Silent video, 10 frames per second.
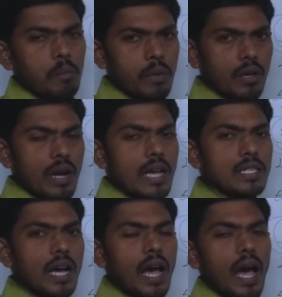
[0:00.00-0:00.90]

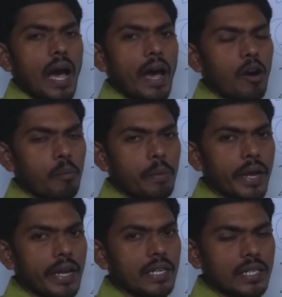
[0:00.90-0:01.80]
because i have
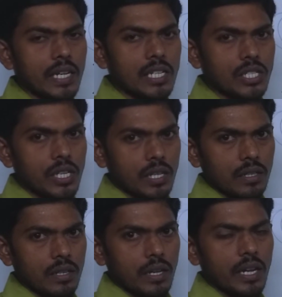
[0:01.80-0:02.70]
been teaching
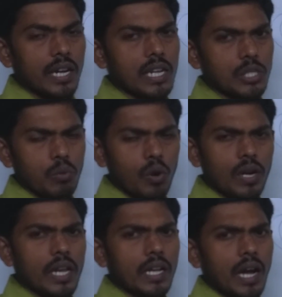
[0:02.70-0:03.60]
english
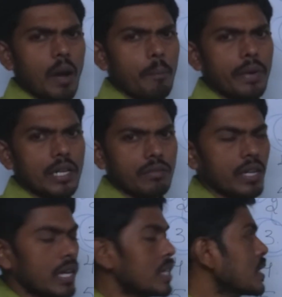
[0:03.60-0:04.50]
only competitive
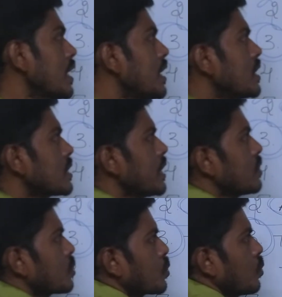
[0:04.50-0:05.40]
english
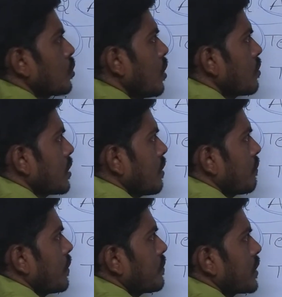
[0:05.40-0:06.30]
since
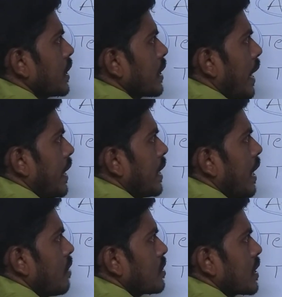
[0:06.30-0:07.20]
2015 i
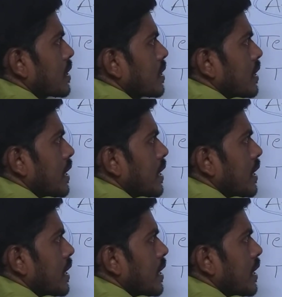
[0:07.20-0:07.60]
have 6